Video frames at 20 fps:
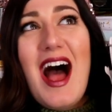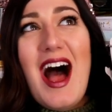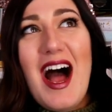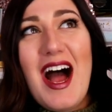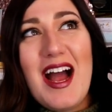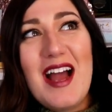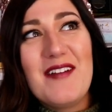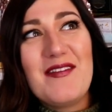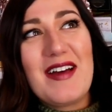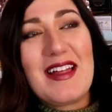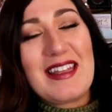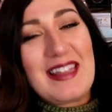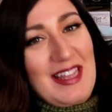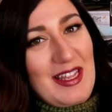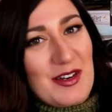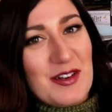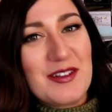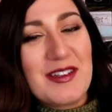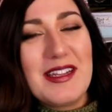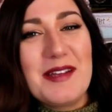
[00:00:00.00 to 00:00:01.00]
I've
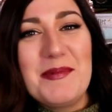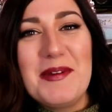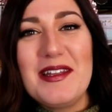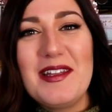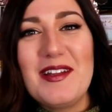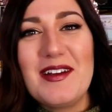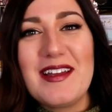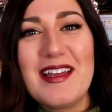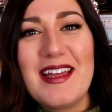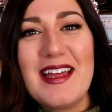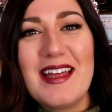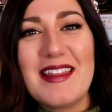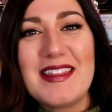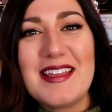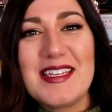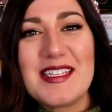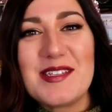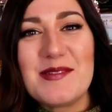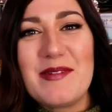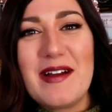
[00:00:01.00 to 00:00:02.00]
literally been looking at
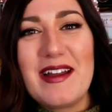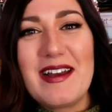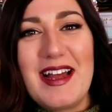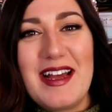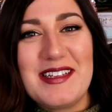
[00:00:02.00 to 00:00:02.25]
this one.